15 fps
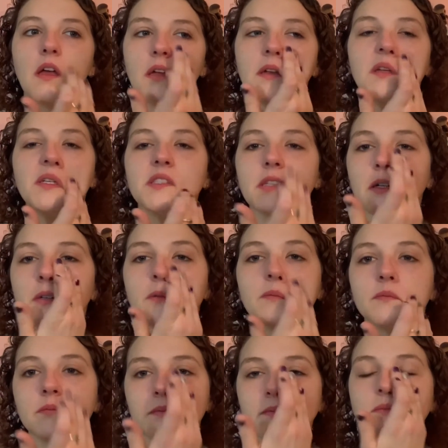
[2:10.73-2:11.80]
So,
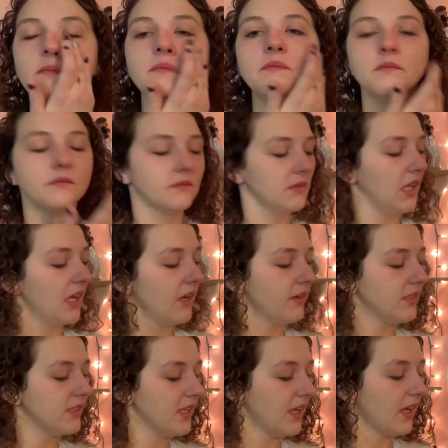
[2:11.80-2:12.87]
like I was
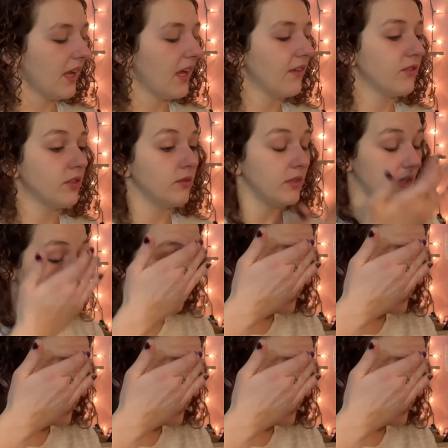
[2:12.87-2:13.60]
saying, I have 2 geese